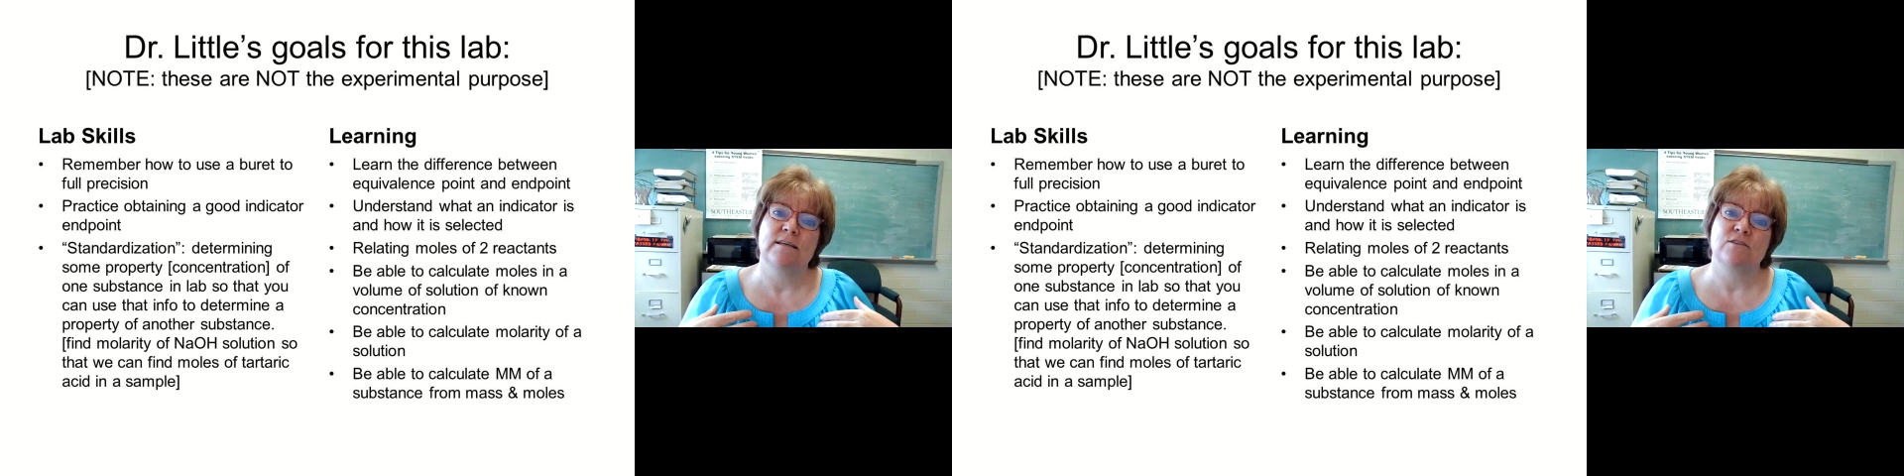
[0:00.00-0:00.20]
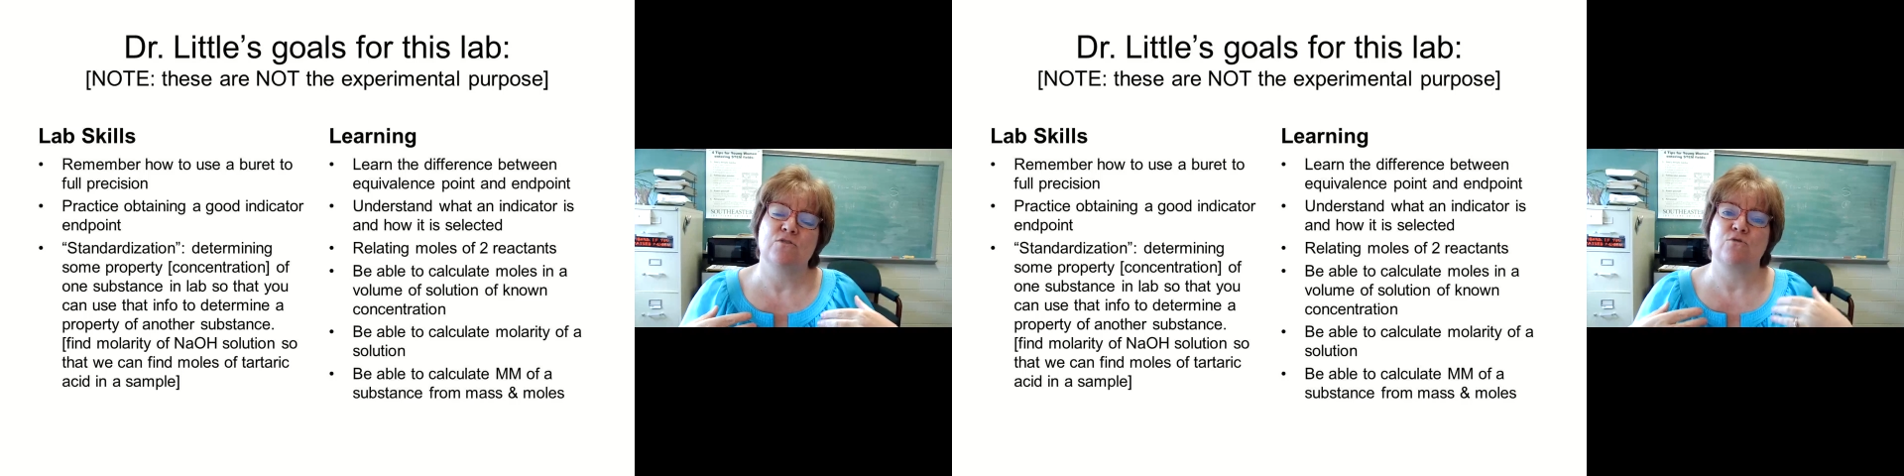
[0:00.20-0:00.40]

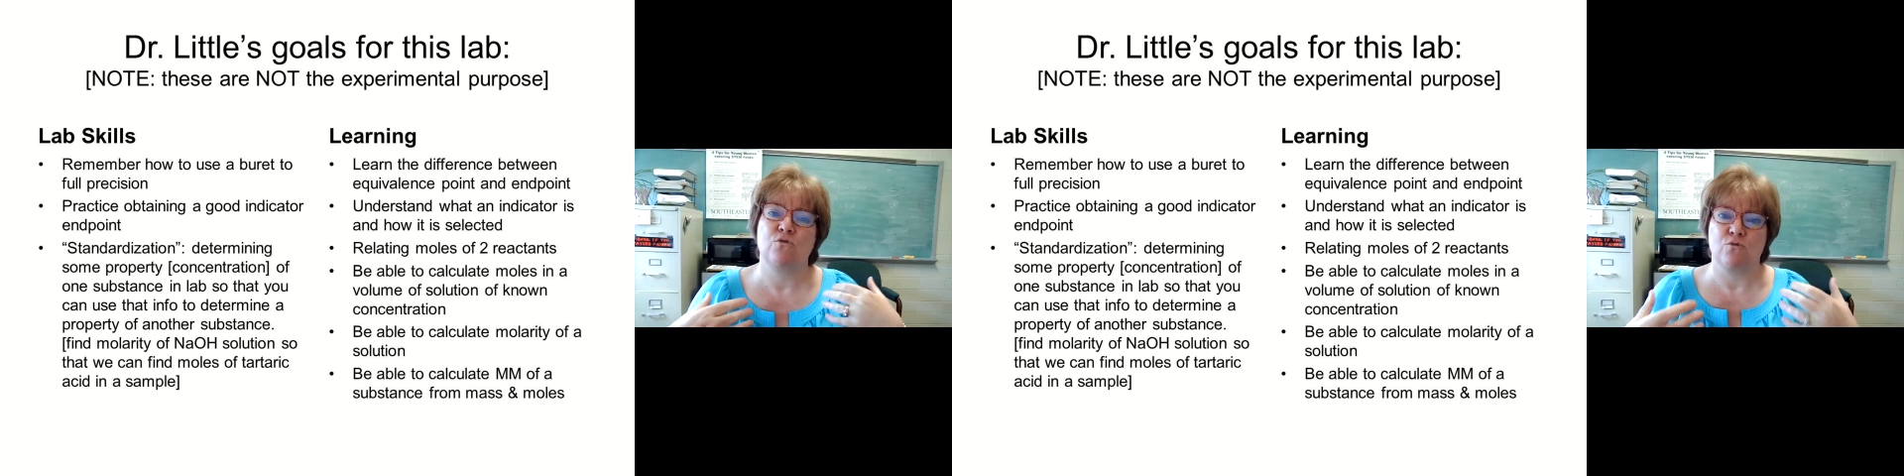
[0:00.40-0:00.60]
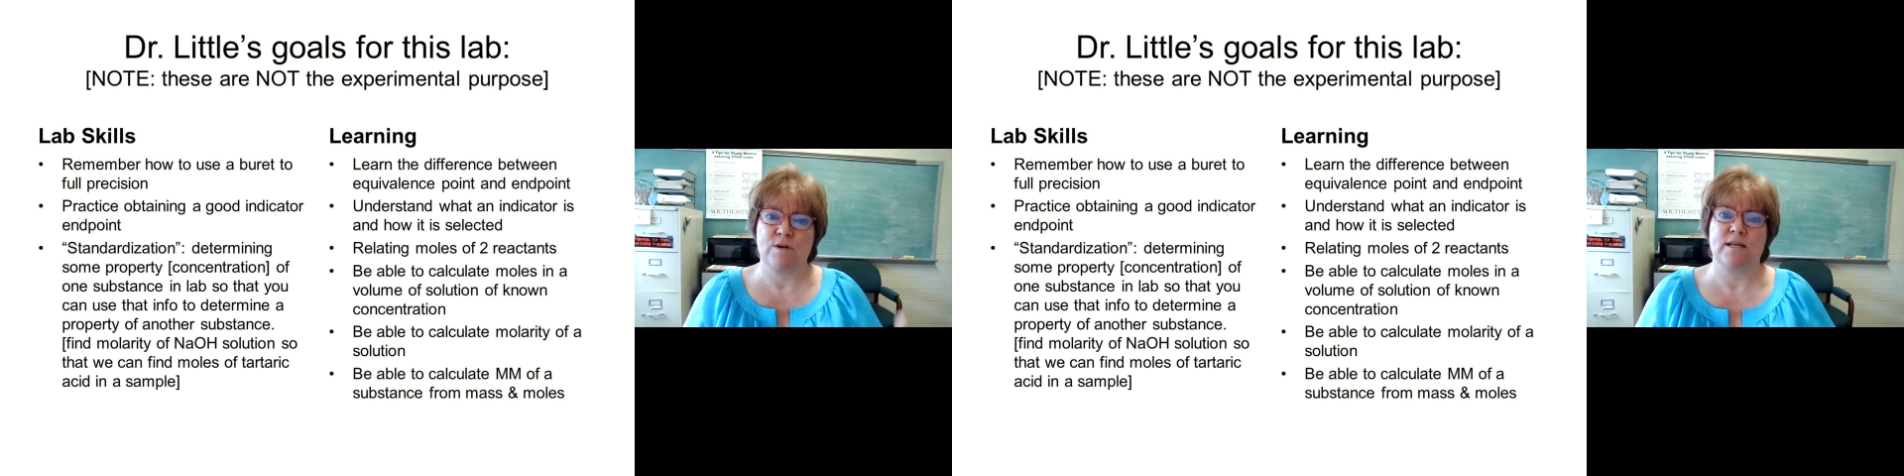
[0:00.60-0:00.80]
to
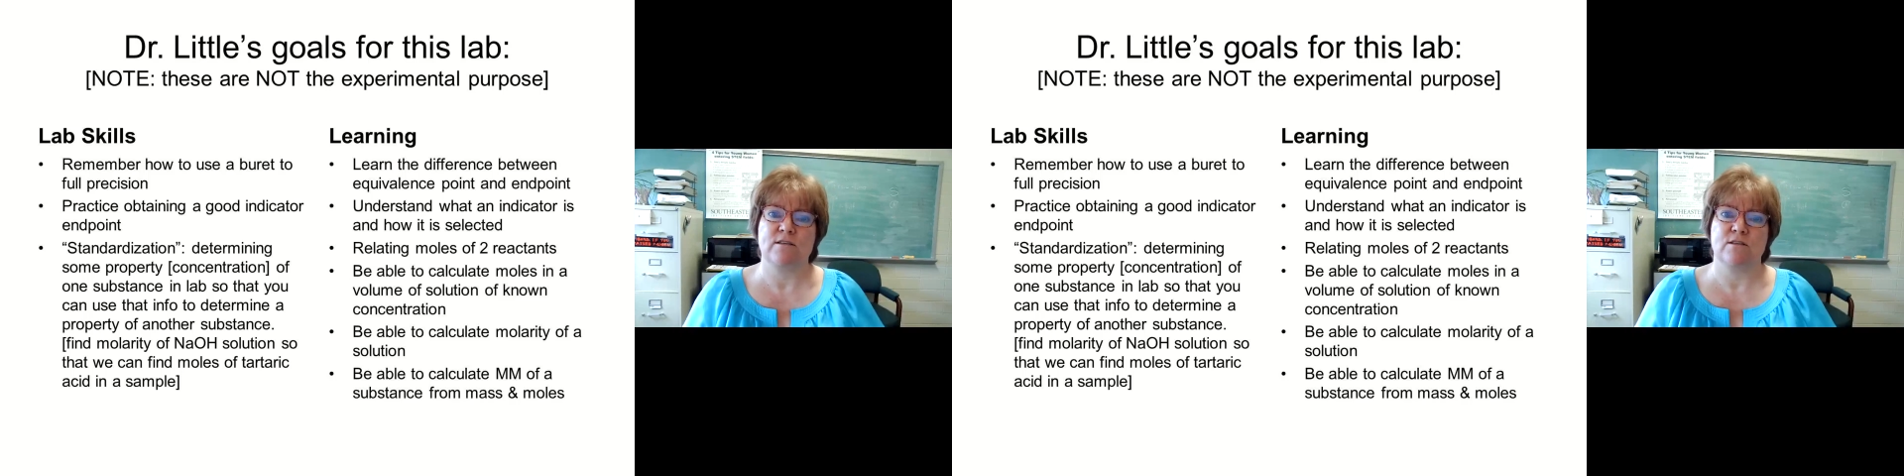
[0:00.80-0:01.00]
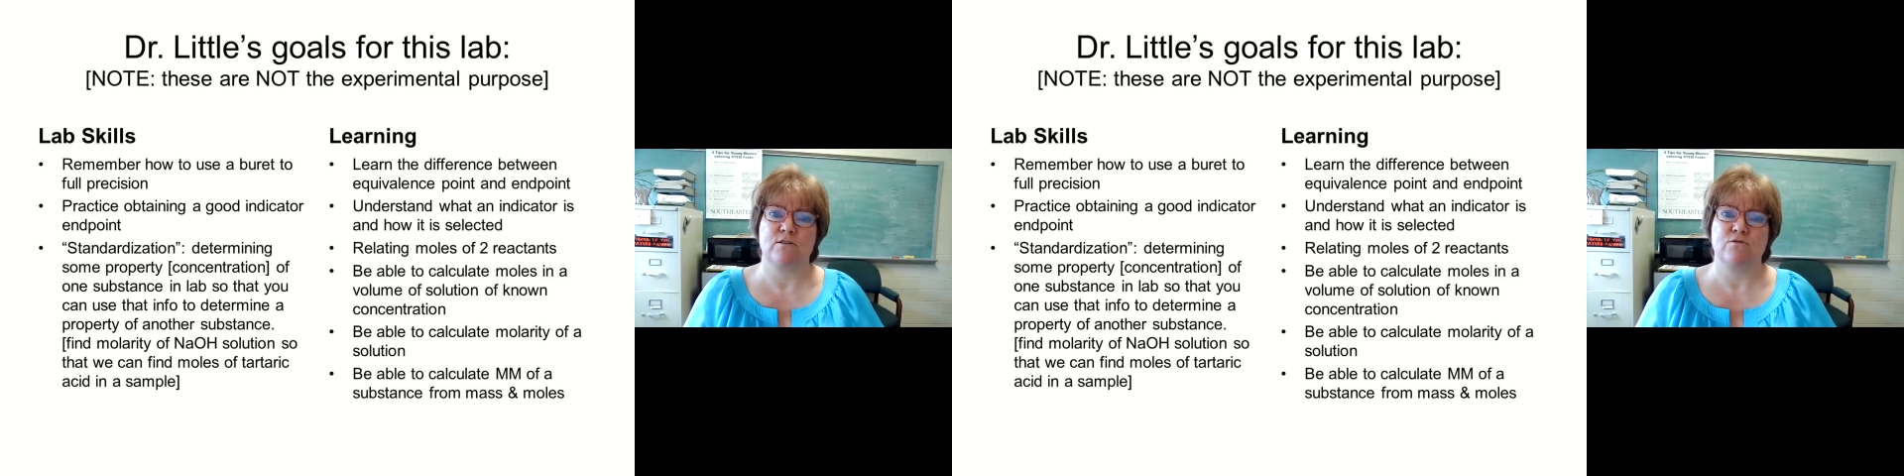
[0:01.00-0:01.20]
create a
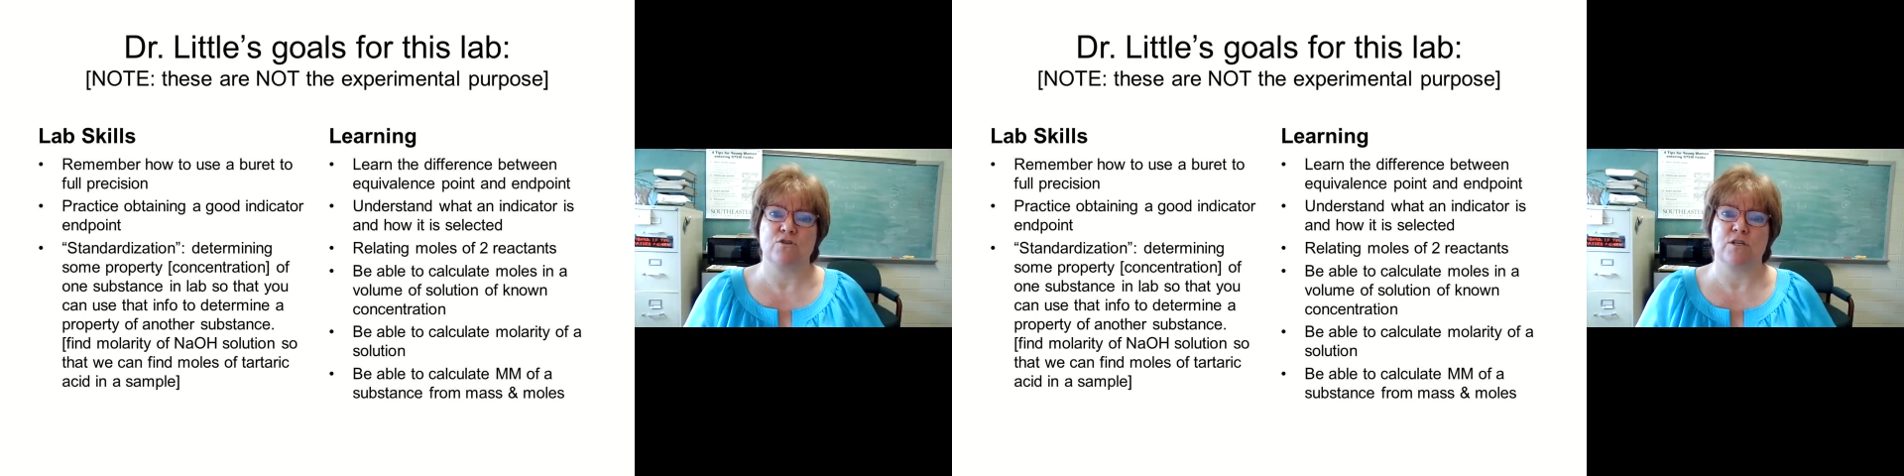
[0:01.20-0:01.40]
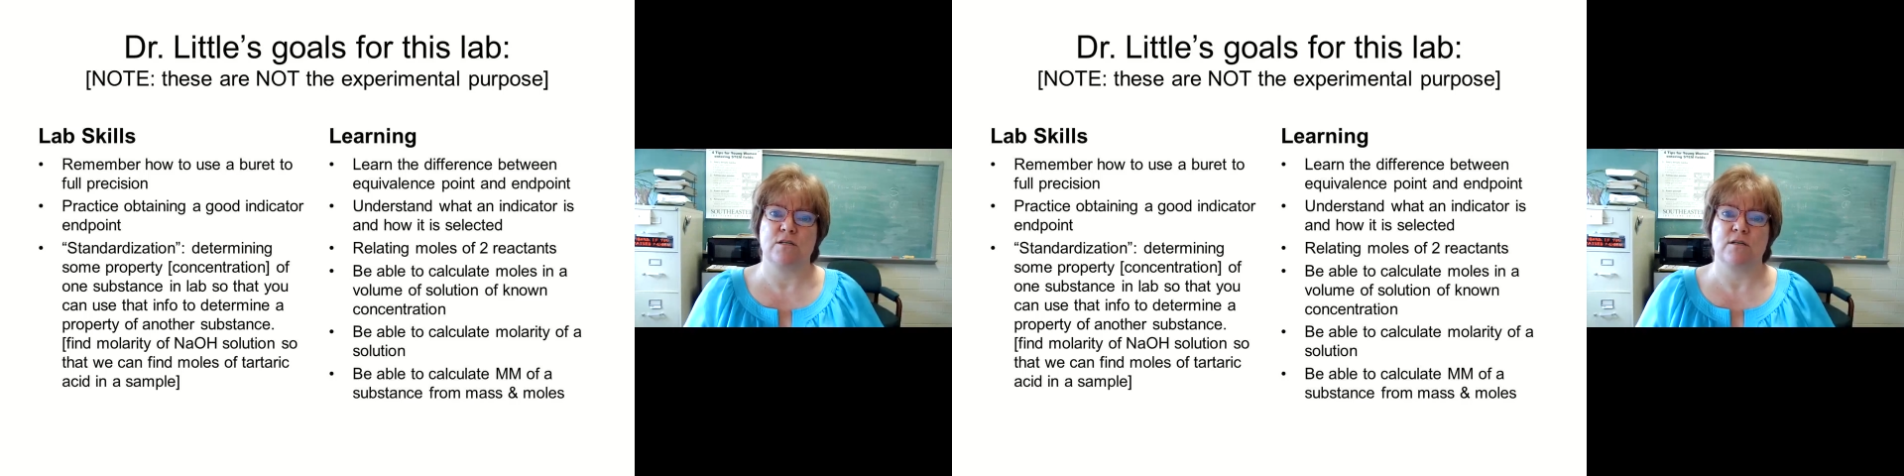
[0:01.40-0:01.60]

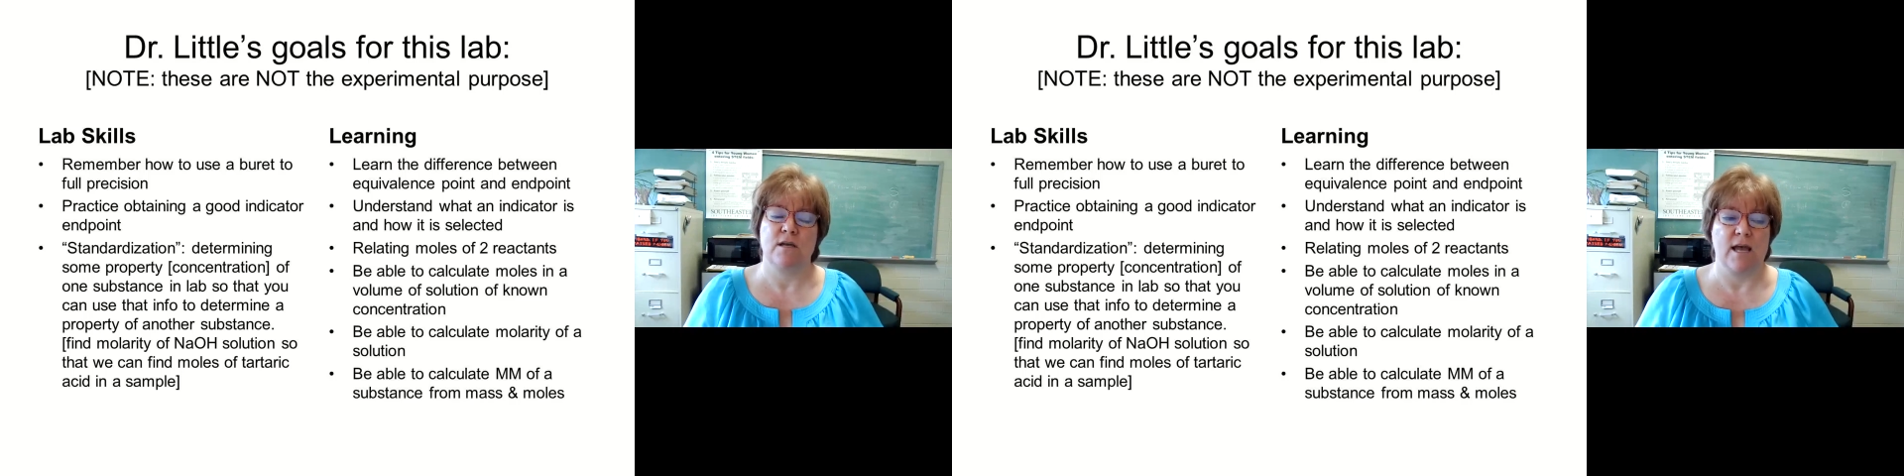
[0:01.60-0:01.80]
solution